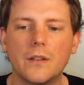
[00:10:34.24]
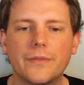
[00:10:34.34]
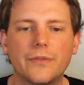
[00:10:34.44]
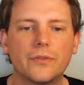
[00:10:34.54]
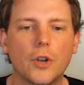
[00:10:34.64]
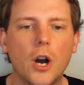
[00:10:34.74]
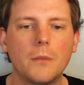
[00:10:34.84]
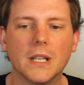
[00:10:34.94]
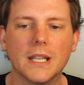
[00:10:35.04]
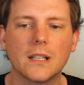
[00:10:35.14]

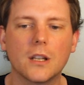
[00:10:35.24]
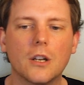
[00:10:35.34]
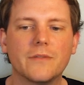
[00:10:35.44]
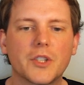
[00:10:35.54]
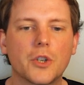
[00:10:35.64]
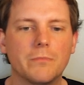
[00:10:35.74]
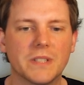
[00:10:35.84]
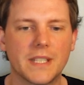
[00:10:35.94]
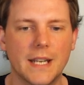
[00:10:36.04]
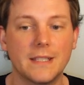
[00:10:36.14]
From a little over
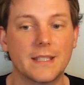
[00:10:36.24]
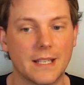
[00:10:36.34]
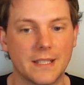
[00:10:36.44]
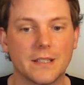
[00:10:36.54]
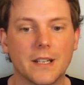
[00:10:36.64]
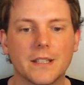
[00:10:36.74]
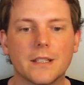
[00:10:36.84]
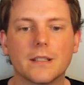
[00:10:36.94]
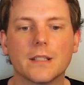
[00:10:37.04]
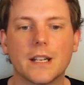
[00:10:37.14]
2%, that's in
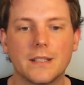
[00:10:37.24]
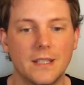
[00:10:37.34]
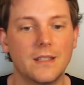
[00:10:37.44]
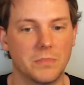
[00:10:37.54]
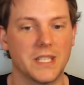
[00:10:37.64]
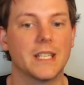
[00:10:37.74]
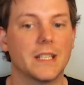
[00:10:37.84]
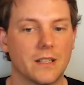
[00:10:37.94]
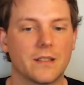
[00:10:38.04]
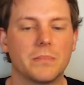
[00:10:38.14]
1990, the
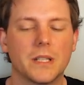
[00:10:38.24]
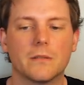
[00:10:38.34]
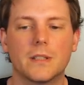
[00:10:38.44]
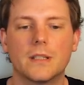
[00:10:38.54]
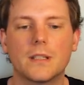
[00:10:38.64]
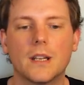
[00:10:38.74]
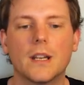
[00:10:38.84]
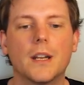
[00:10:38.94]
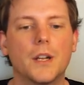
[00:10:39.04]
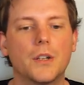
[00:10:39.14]
beginning of the period,
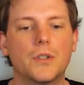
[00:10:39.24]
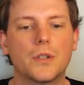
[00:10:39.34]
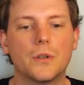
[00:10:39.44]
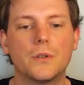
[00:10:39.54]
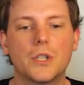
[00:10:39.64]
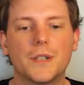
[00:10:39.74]
to